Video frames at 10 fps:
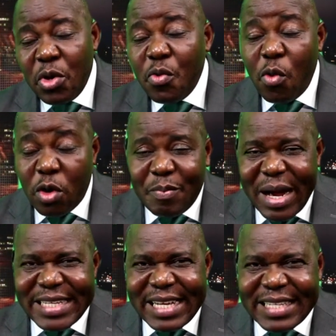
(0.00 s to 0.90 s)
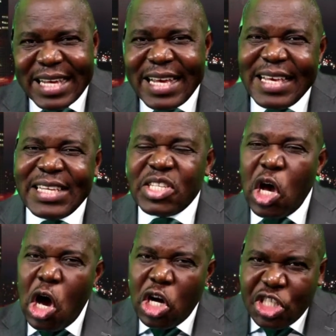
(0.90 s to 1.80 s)
What matters is
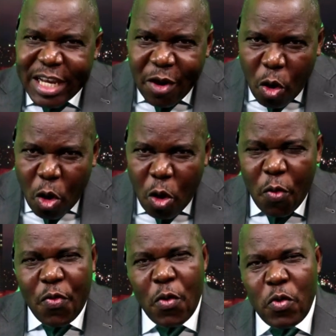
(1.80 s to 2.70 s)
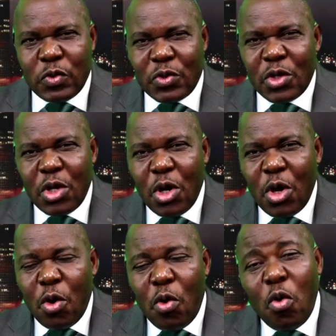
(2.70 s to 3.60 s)
urging all those
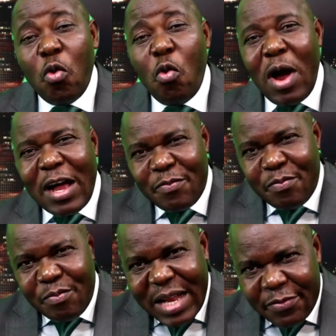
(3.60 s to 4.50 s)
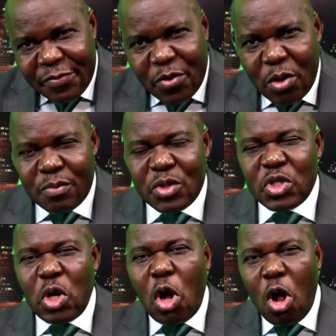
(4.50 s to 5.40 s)
who have platforms,
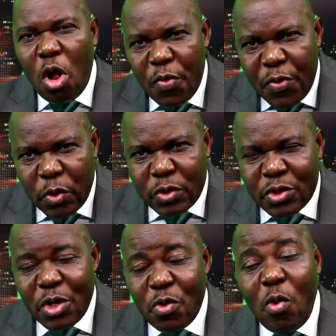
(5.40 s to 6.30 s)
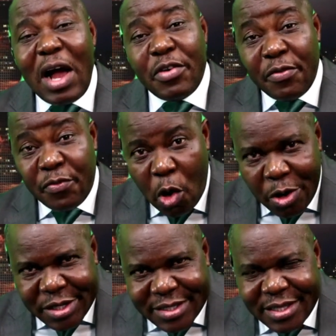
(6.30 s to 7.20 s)
all those who have a
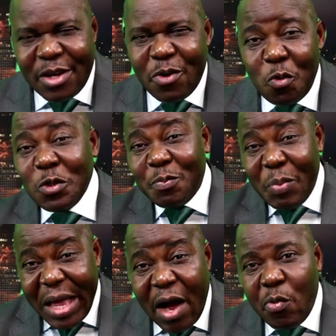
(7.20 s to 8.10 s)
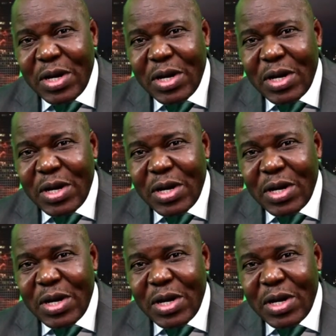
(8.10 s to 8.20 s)
voice, who speak and will